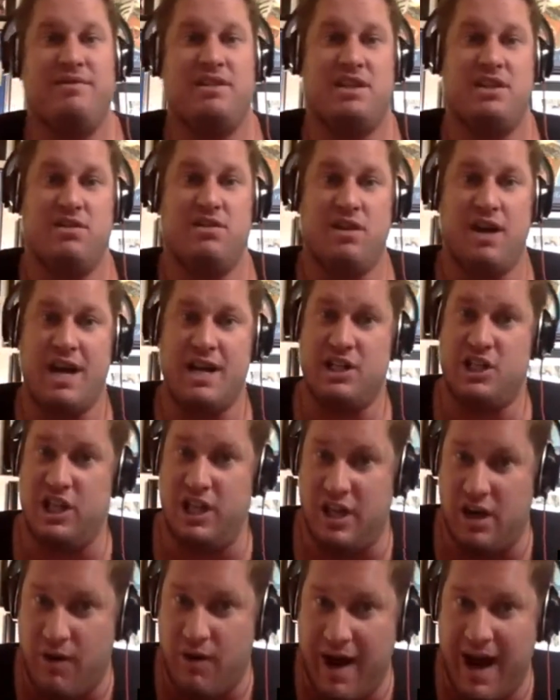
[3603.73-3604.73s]
still got
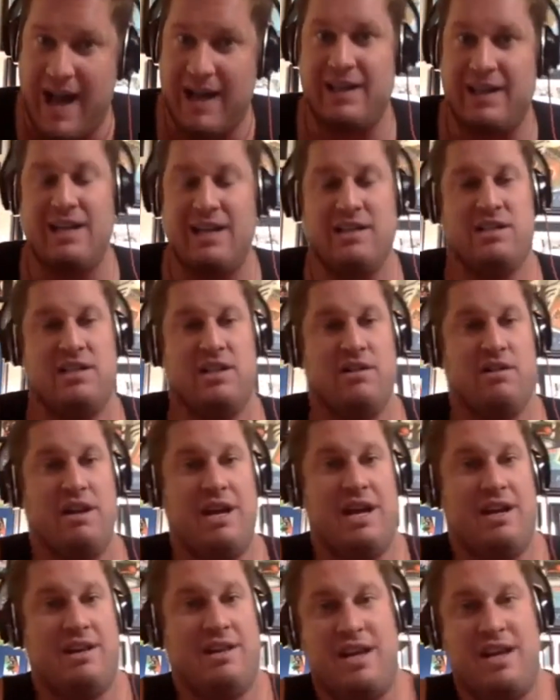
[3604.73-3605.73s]
Geno Atkins. They're
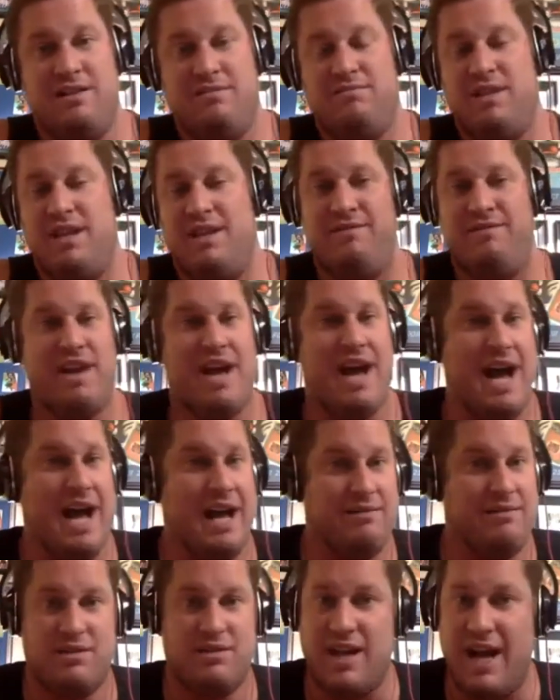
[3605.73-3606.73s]
get, they they've got
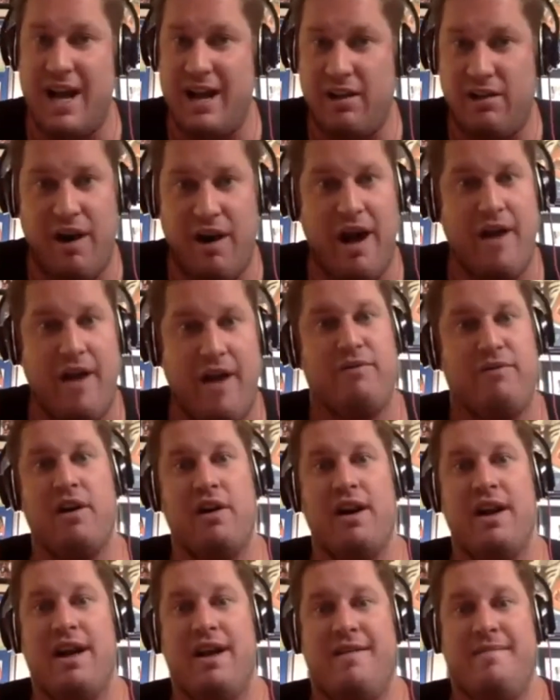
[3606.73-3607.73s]
Tyler Eifert
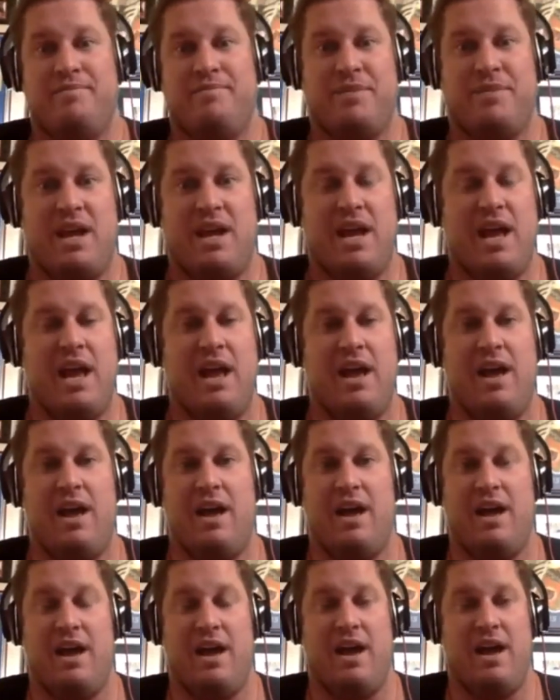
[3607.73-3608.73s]

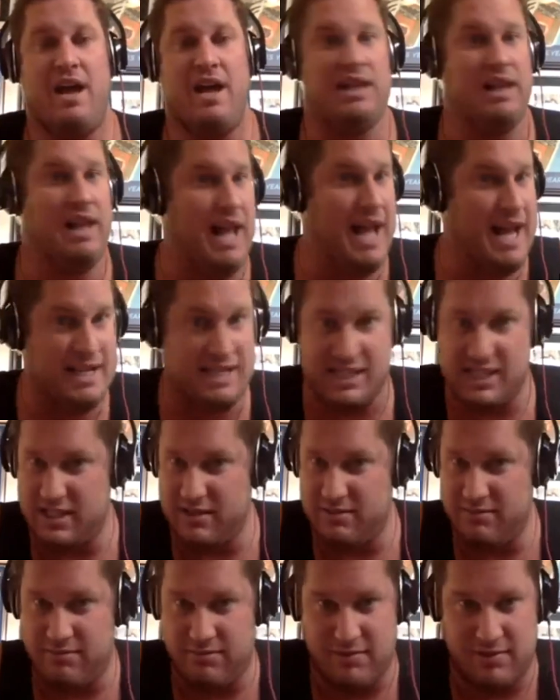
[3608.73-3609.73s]

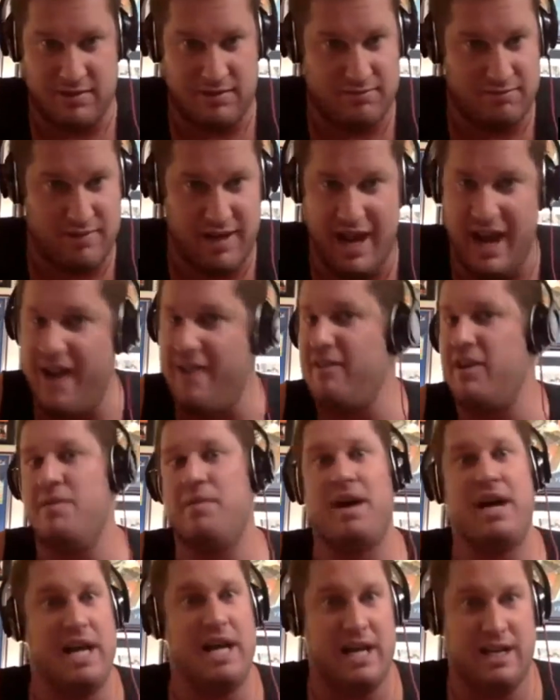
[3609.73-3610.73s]
unless
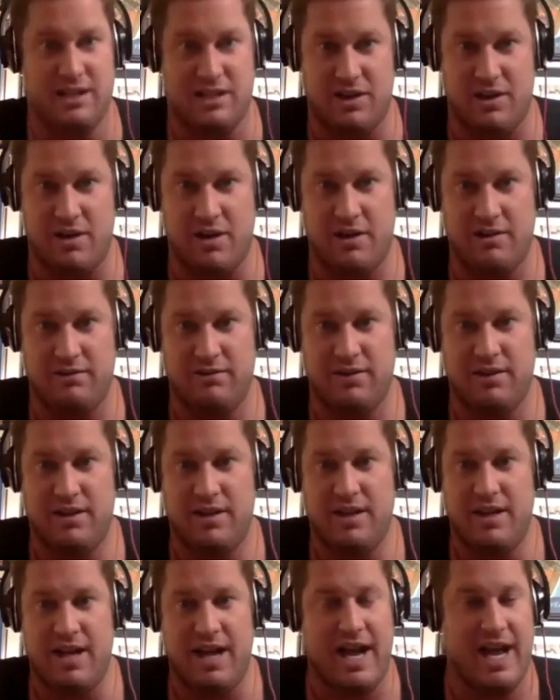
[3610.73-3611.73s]
everybody gets hurt
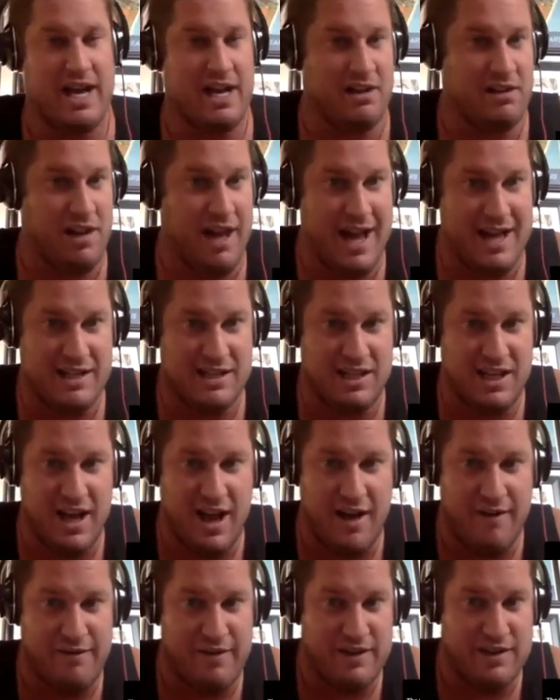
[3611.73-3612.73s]
and unless the
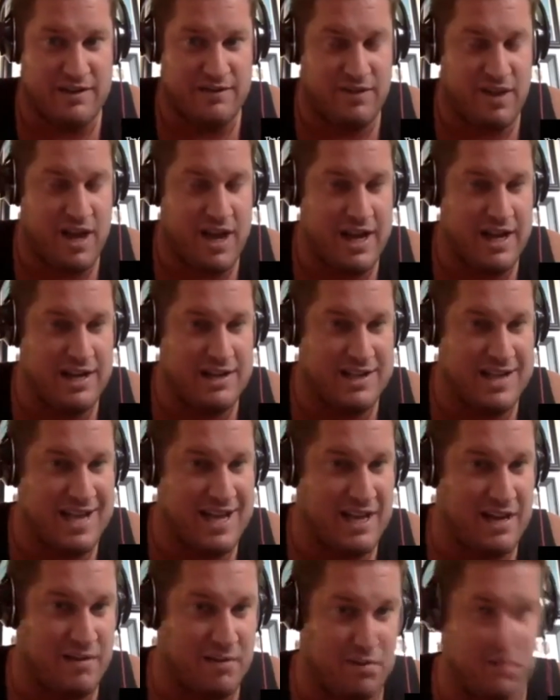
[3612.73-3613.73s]
offensive line is a
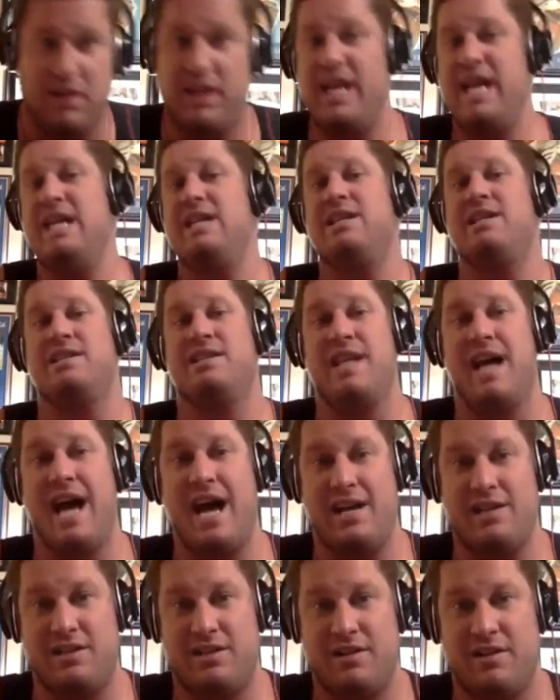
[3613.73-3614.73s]
complete
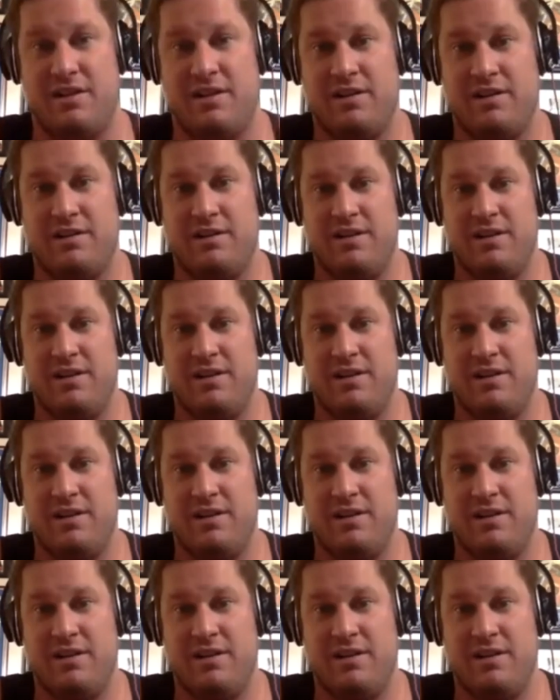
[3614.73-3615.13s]
disaster